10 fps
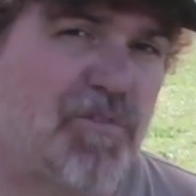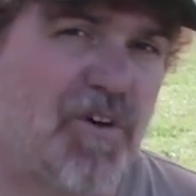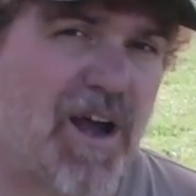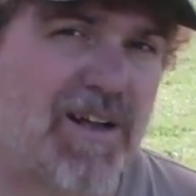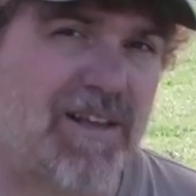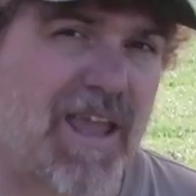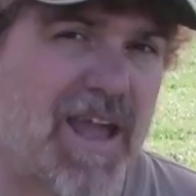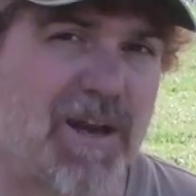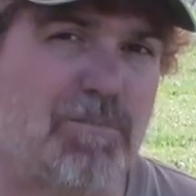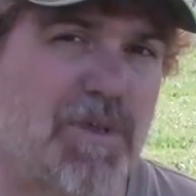provide
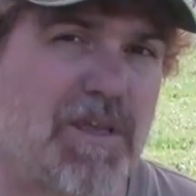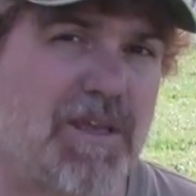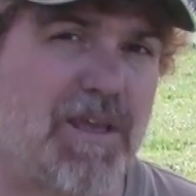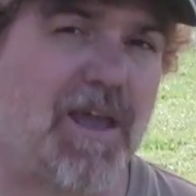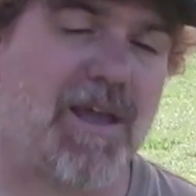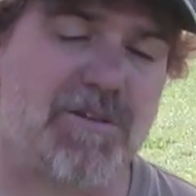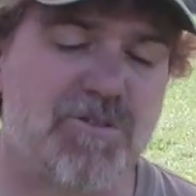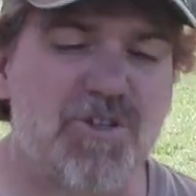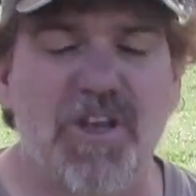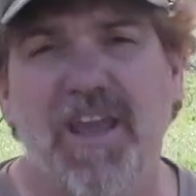canopy and
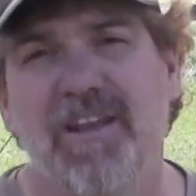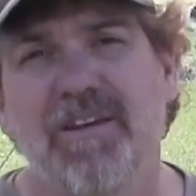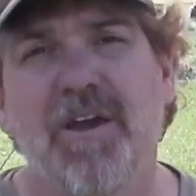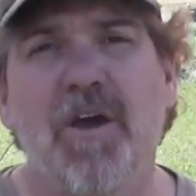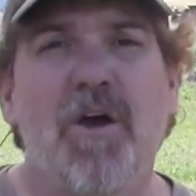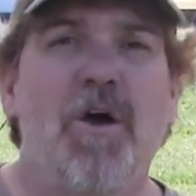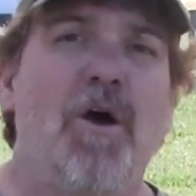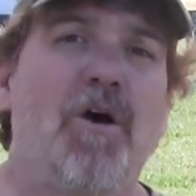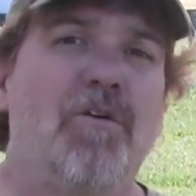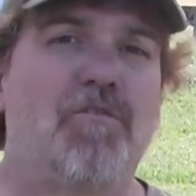shade
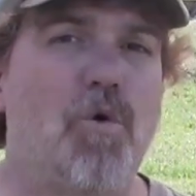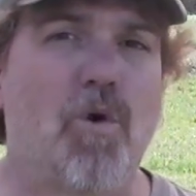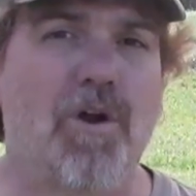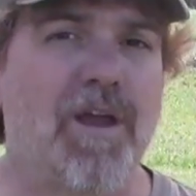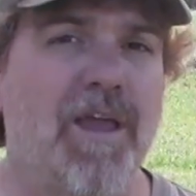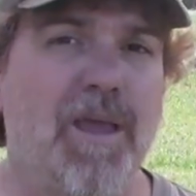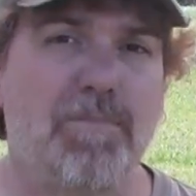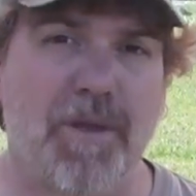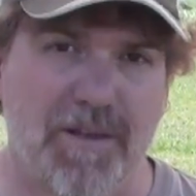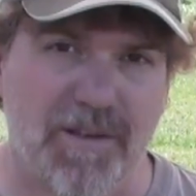for a
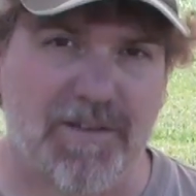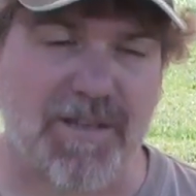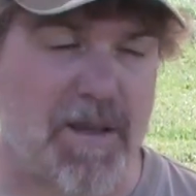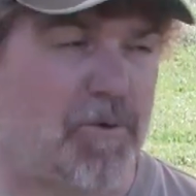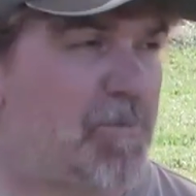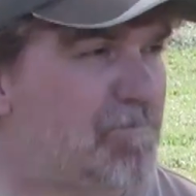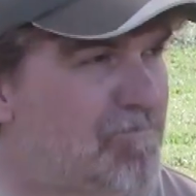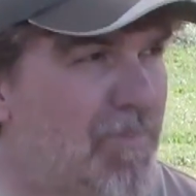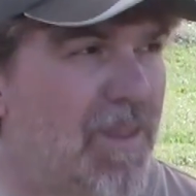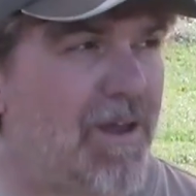picnic table.
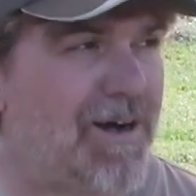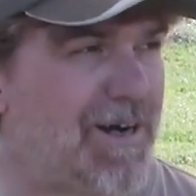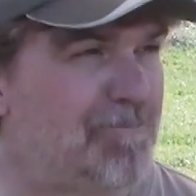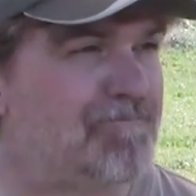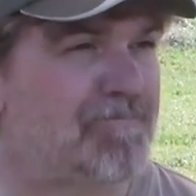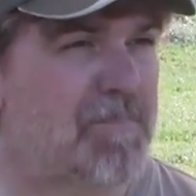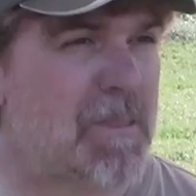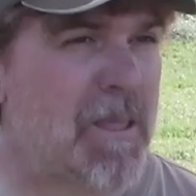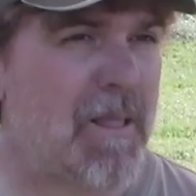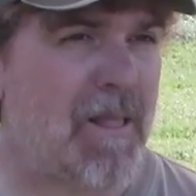
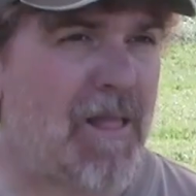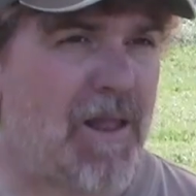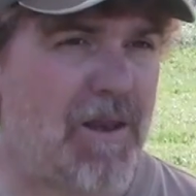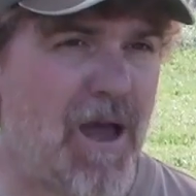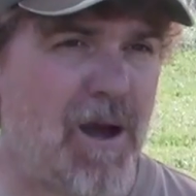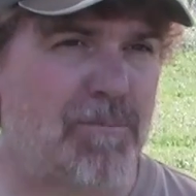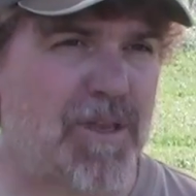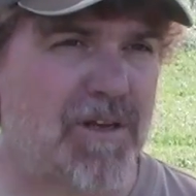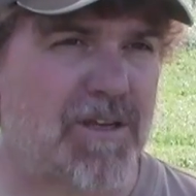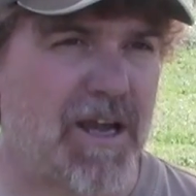Now I'm
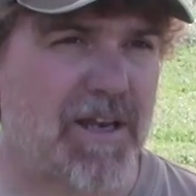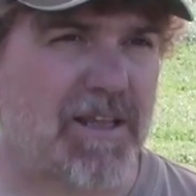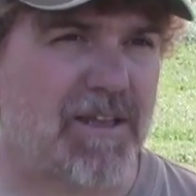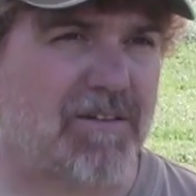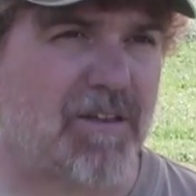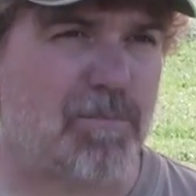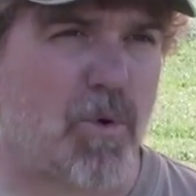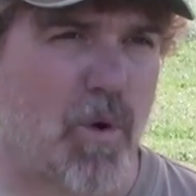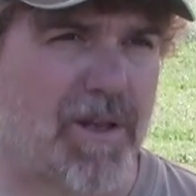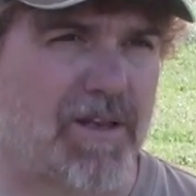going to kind of get to the
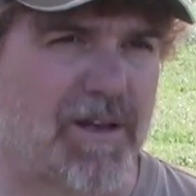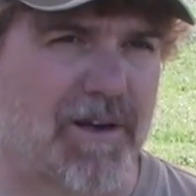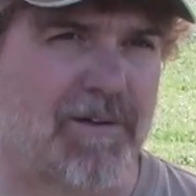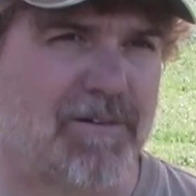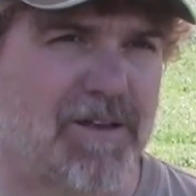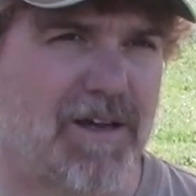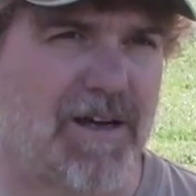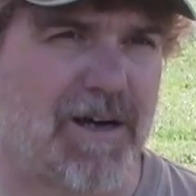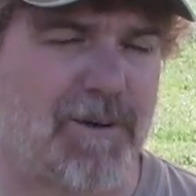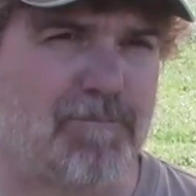point here.
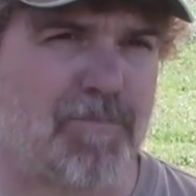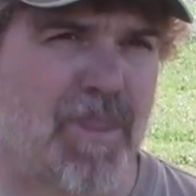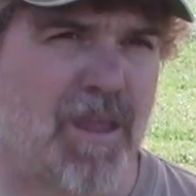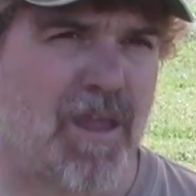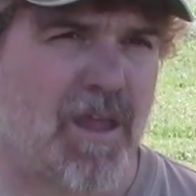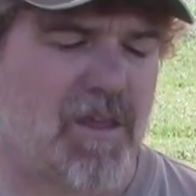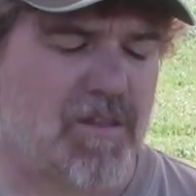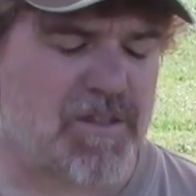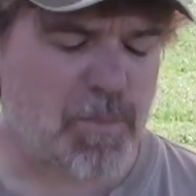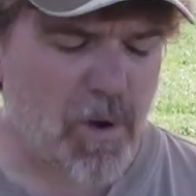
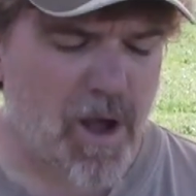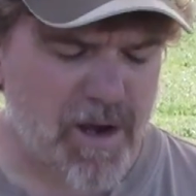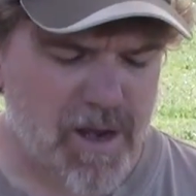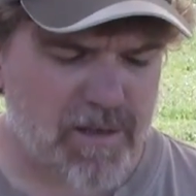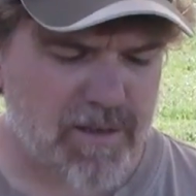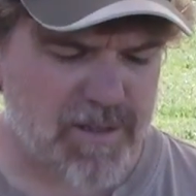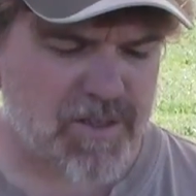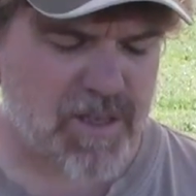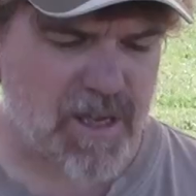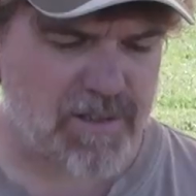This product,
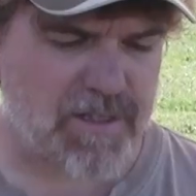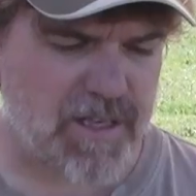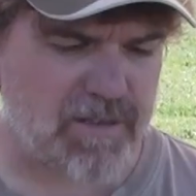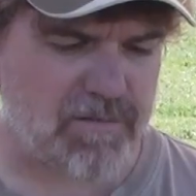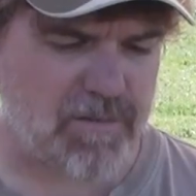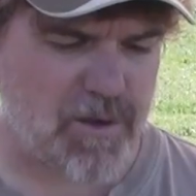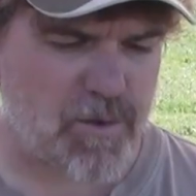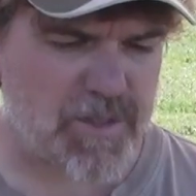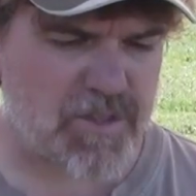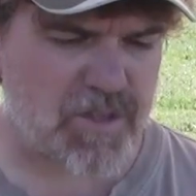this Kelty
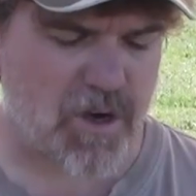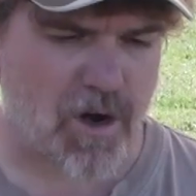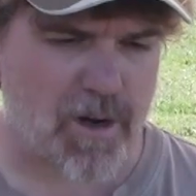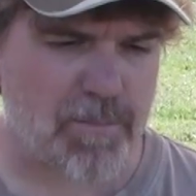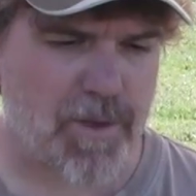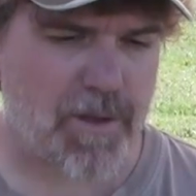Noah's Tarp,